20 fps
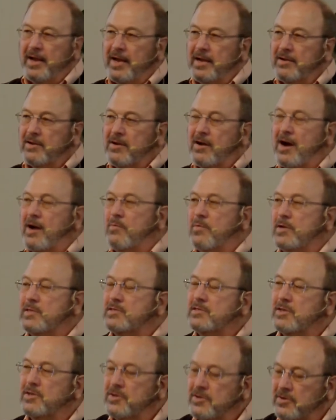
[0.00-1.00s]
And God
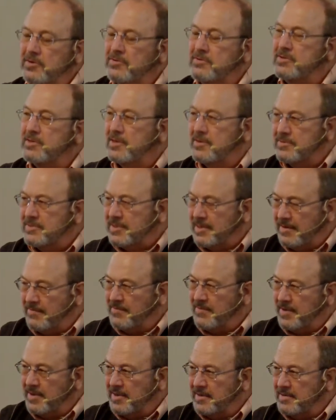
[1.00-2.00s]
wants to use those
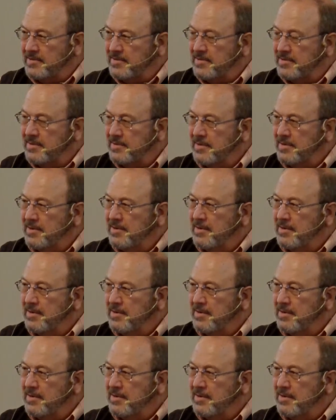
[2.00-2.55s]
giftings